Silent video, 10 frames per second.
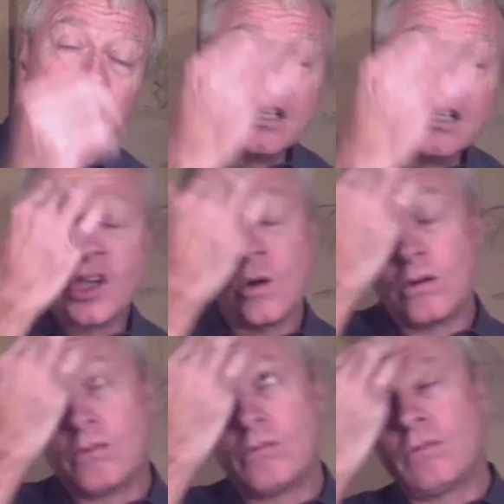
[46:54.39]

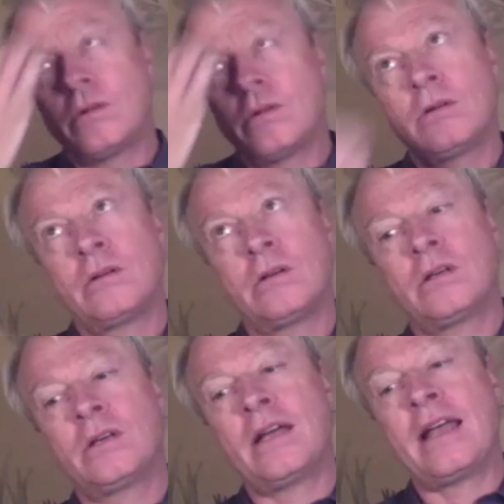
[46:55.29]
So,
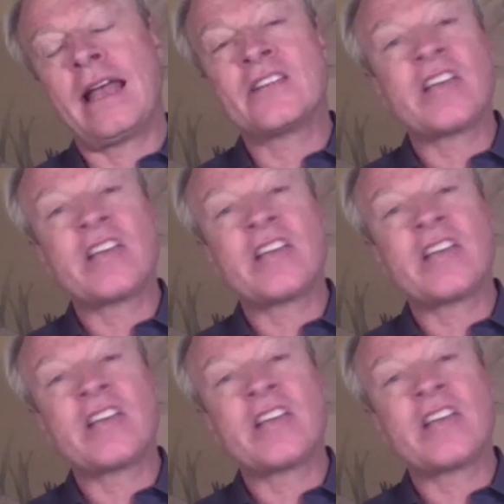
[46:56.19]
as